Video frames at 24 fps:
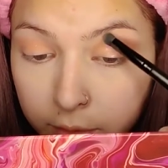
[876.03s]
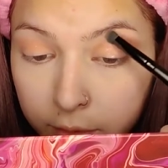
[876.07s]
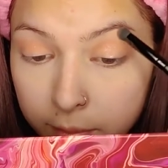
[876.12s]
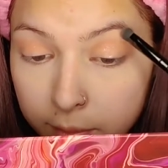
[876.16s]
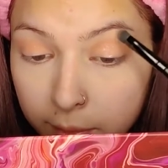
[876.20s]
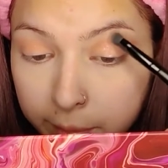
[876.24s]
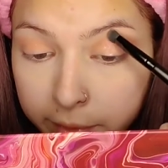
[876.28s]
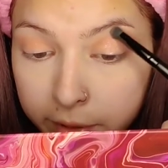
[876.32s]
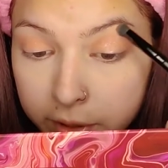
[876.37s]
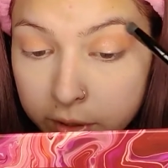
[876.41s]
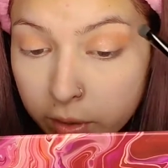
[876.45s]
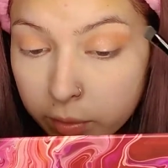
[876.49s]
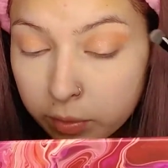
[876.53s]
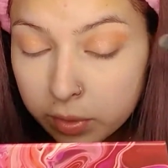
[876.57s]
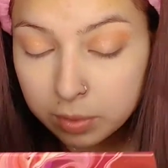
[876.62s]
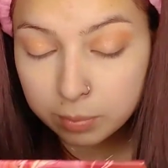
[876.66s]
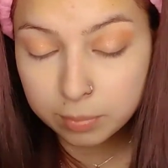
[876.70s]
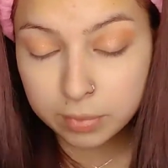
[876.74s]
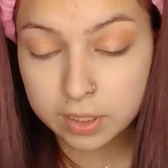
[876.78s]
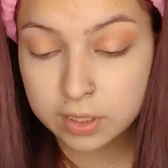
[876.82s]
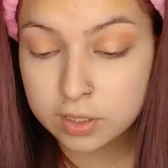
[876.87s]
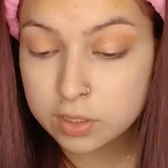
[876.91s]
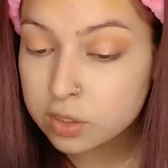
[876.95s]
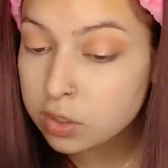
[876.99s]
Remember, you don't want to
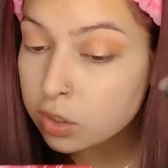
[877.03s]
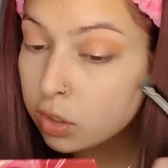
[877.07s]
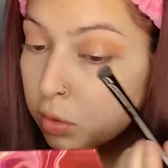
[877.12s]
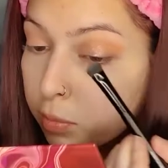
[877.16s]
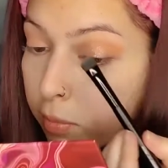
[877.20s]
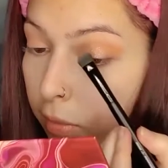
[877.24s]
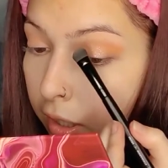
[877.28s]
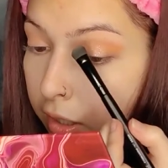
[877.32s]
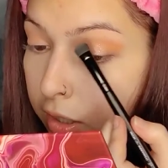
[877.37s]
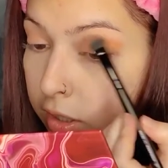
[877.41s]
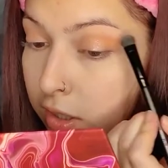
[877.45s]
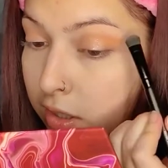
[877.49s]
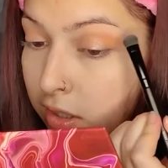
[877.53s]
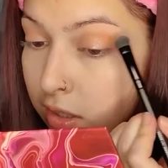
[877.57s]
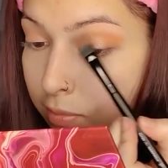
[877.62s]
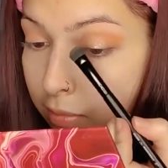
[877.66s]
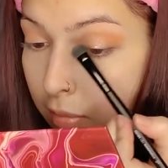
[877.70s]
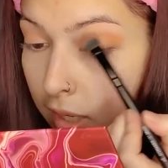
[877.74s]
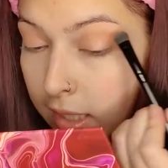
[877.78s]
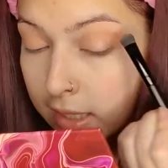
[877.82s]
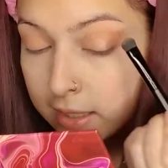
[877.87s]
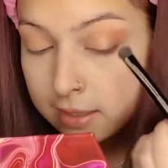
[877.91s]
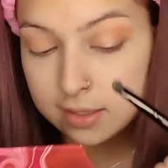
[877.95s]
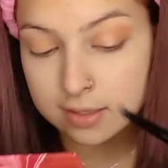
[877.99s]
blend too much to
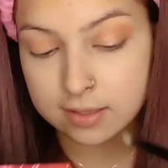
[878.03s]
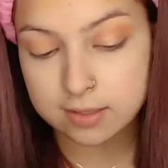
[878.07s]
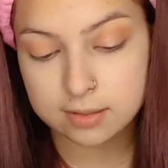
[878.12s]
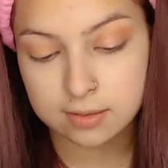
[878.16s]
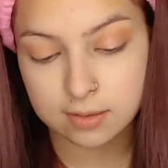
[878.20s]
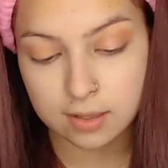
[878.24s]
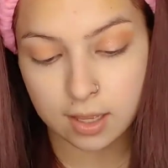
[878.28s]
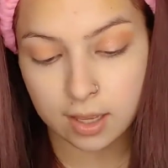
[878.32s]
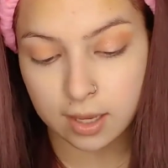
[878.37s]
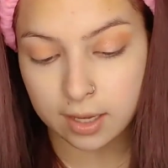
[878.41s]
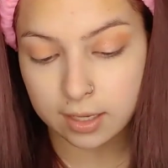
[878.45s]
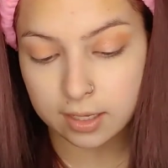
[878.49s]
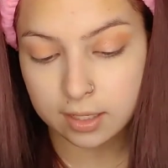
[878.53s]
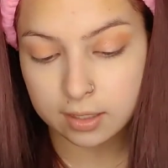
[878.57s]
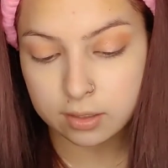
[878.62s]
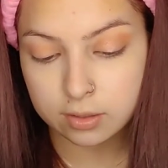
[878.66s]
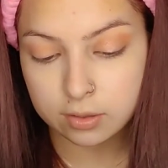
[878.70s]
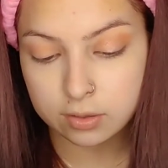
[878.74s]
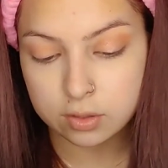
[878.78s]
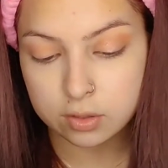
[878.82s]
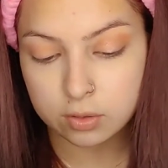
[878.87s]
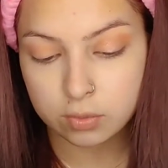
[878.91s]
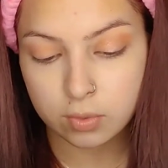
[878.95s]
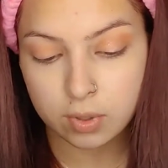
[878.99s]
muddy this line.
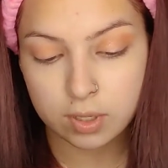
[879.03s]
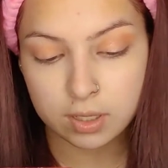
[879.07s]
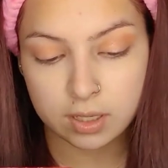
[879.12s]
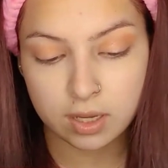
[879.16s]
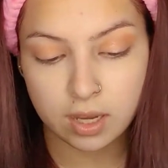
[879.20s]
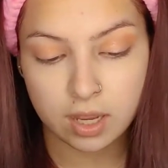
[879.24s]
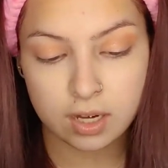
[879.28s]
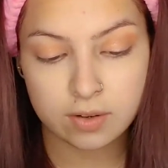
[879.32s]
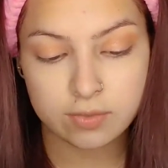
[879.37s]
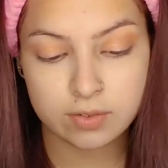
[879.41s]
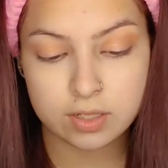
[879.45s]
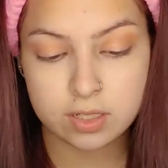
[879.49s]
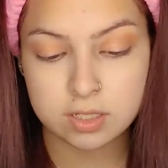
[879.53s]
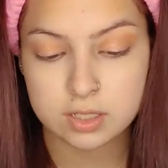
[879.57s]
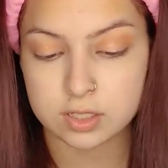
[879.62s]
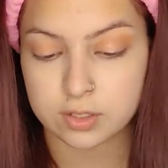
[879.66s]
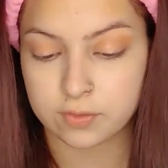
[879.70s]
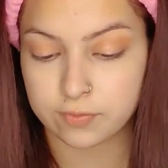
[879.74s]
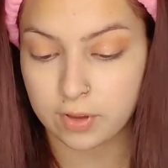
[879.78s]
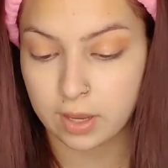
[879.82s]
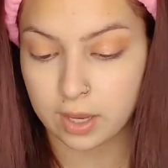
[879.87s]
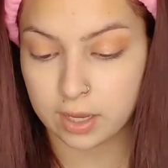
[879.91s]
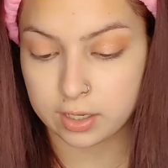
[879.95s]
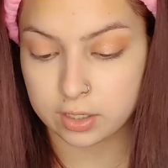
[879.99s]
You do want kind of a
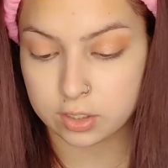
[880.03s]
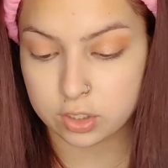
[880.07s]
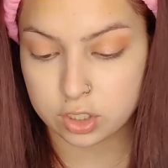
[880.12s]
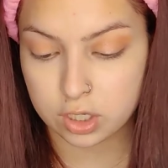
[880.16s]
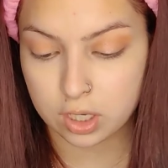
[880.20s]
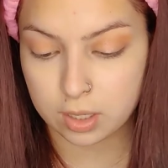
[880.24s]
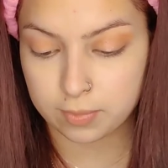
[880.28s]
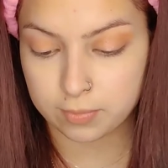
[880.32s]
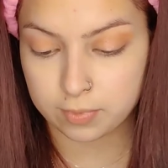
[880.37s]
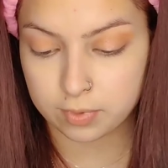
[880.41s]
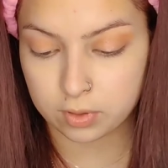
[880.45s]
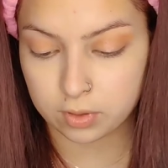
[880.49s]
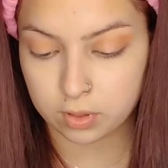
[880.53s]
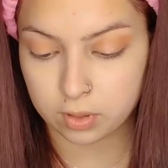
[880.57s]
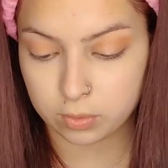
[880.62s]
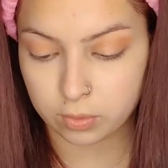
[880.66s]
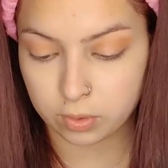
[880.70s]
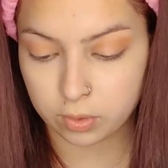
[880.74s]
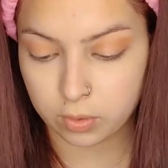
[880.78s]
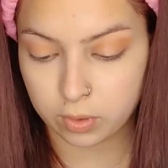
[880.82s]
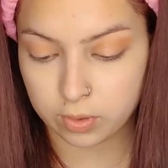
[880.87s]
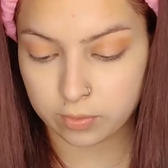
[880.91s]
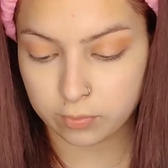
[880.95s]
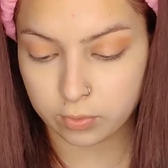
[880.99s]
defined shape for the look
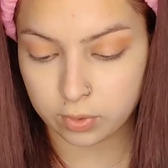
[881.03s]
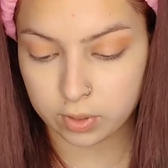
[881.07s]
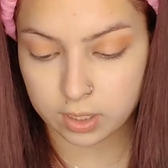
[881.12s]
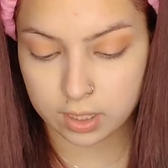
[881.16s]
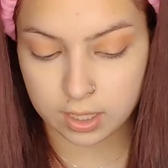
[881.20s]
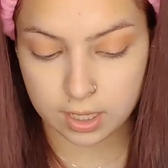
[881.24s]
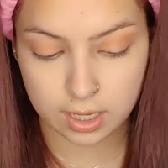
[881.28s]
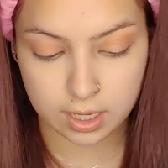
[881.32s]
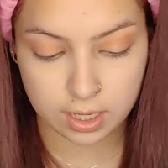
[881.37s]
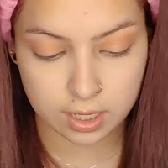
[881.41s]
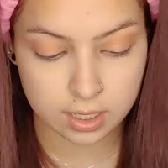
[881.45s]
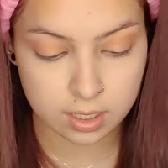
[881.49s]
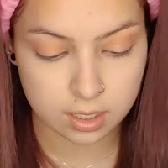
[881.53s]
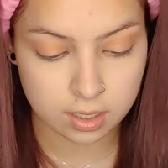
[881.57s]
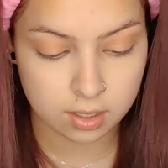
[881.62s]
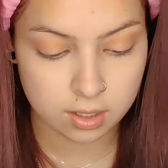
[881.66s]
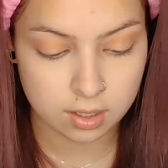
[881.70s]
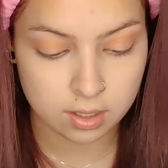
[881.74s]
we're going for today.